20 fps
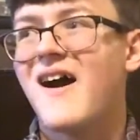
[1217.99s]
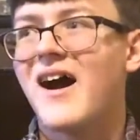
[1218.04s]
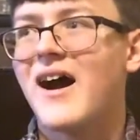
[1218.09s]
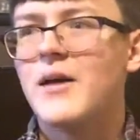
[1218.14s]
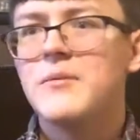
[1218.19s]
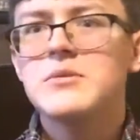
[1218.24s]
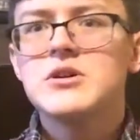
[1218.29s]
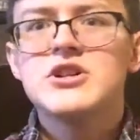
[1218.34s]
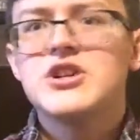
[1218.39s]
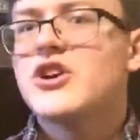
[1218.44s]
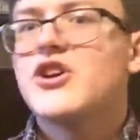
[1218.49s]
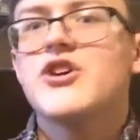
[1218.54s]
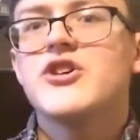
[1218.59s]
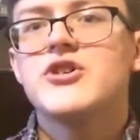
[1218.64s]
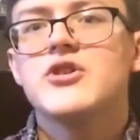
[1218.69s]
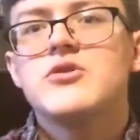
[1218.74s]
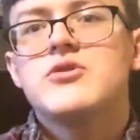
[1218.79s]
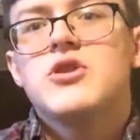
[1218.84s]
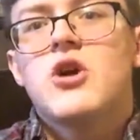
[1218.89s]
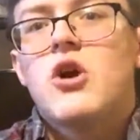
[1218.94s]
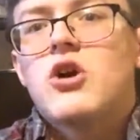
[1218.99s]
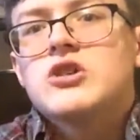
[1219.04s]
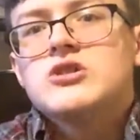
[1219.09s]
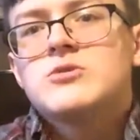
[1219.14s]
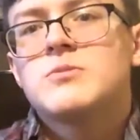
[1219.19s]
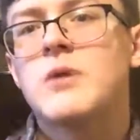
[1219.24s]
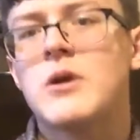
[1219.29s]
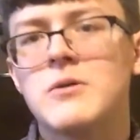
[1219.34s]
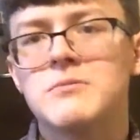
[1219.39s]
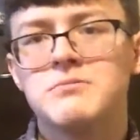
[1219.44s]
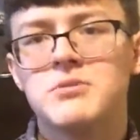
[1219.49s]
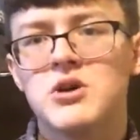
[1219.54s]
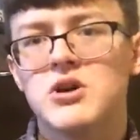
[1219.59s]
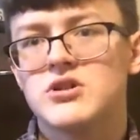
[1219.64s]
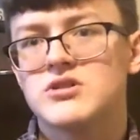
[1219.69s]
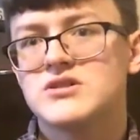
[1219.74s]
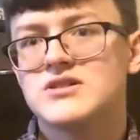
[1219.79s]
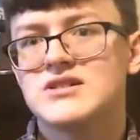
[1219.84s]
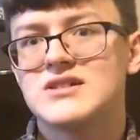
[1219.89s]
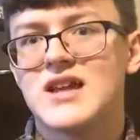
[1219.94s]
I'm a nerd who talks about
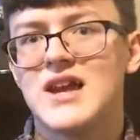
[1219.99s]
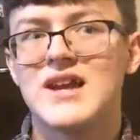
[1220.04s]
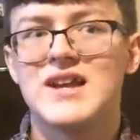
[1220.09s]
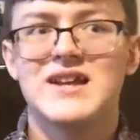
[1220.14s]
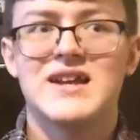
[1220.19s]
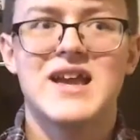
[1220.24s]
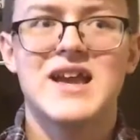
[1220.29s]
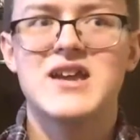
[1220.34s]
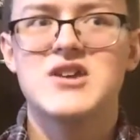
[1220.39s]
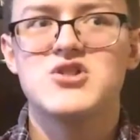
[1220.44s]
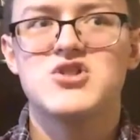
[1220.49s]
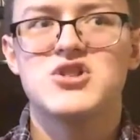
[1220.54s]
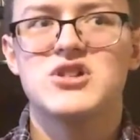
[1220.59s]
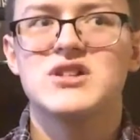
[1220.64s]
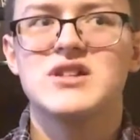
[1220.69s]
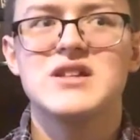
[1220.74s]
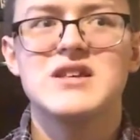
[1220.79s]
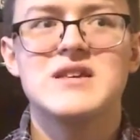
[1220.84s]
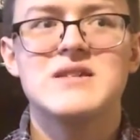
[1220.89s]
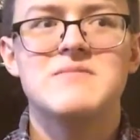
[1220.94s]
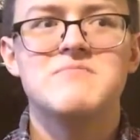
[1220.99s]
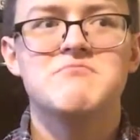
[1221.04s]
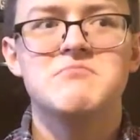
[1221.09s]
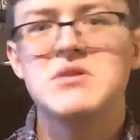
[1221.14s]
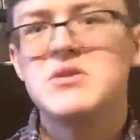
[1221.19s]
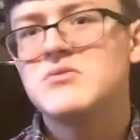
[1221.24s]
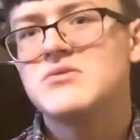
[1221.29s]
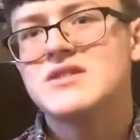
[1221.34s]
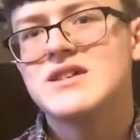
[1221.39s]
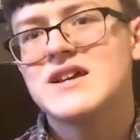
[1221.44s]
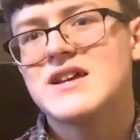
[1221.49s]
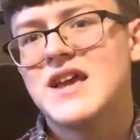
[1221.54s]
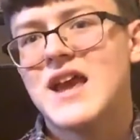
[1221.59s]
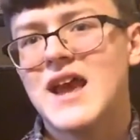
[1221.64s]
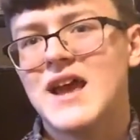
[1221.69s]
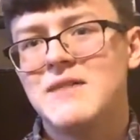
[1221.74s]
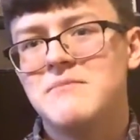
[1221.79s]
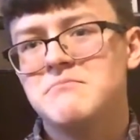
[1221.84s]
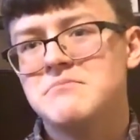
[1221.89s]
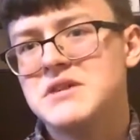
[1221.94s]
books and occasionally music
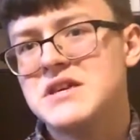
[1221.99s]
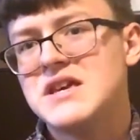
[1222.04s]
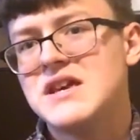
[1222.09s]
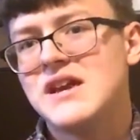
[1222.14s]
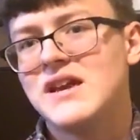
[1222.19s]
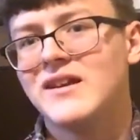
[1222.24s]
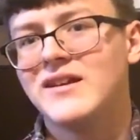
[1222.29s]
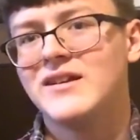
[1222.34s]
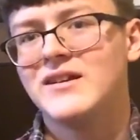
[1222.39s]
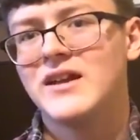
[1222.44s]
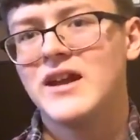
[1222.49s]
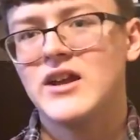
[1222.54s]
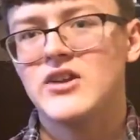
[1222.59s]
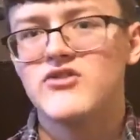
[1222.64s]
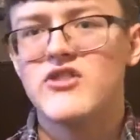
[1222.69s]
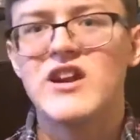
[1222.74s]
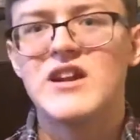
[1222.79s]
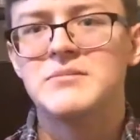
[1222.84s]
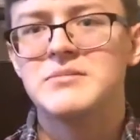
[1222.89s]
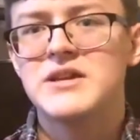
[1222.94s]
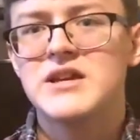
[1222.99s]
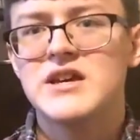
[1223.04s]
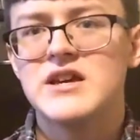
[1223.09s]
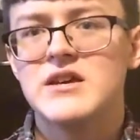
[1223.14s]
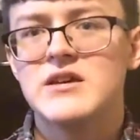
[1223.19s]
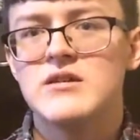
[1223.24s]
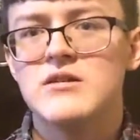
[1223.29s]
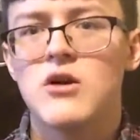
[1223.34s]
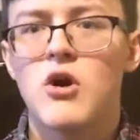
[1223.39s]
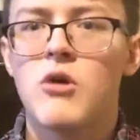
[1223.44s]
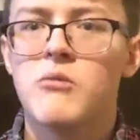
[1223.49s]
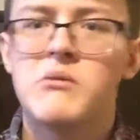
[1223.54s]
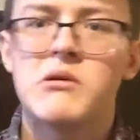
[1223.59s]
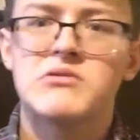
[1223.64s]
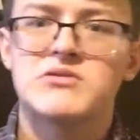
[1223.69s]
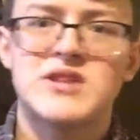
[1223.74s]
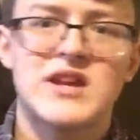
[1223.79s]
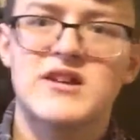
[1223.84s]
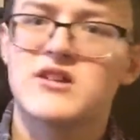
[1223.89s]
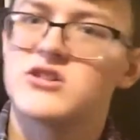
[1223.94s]
and being incredibly
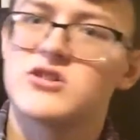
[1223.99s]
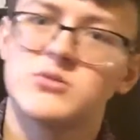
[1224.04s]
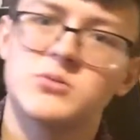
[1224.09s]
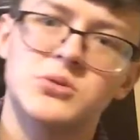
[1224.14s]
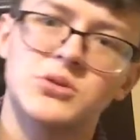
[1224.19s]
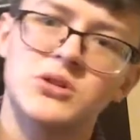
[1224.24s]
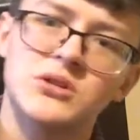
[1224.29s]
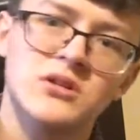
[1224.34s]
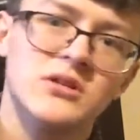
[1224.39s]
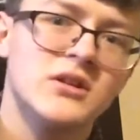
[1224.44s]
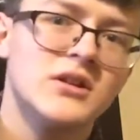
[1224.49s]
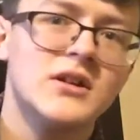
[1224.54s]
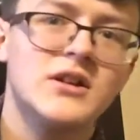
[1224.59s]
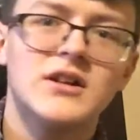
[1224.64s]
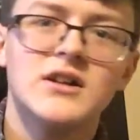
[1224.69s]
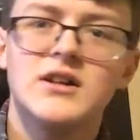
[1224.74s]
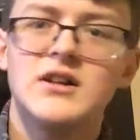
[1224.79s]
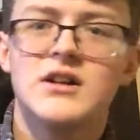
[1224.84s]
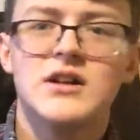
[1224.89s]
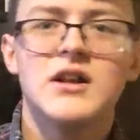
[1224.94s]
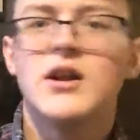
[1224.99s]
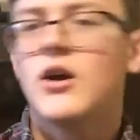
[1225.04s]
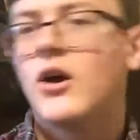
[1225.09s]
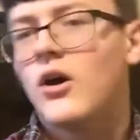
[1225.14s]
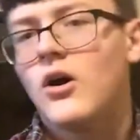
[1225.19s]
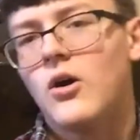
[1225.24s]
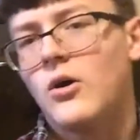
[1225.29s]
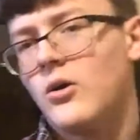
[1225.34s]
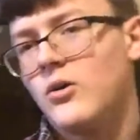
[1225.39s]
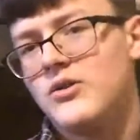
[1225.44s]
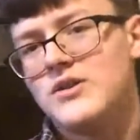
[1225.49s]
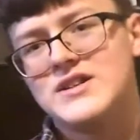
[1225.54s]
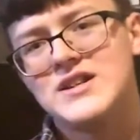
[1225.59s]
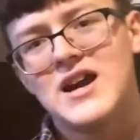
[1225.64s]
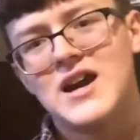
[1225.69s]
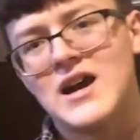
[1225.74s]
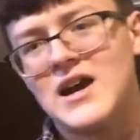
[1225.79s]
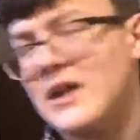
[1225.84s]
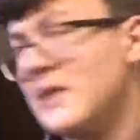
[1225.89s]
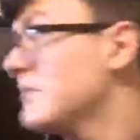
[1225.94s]
homosexual all the
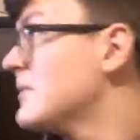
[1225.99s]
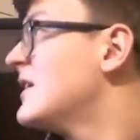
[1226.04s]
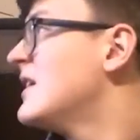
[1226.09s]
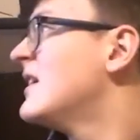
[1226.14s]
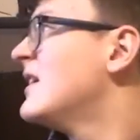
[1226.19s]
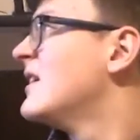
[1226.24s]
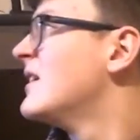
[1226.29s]
time.